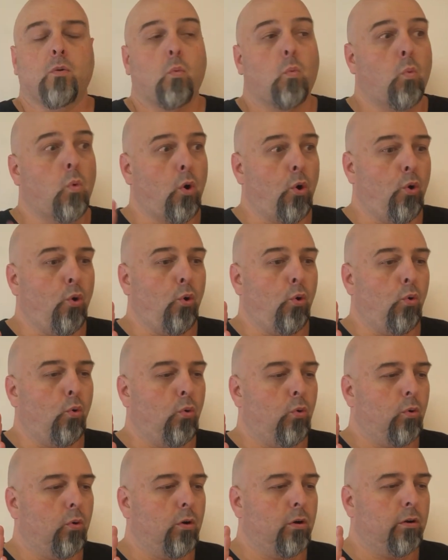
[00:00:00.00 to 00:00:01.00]

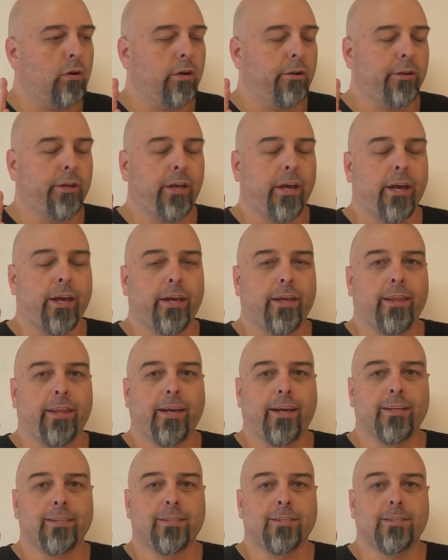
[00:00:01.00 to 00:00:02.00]
Whoa, okay,
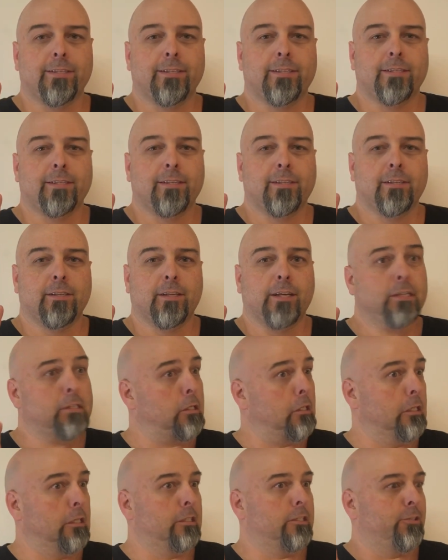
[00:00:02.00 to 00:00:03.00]
that's that's a
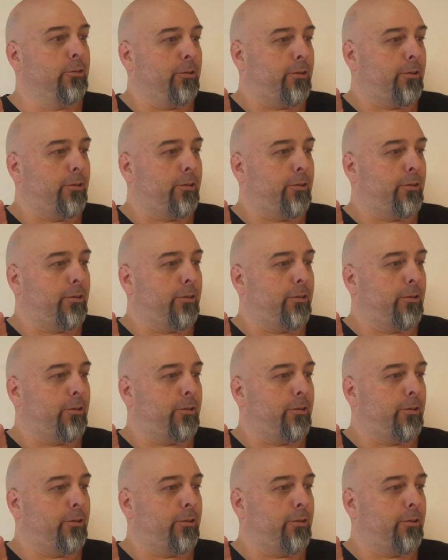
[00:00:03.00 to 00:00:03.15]
little too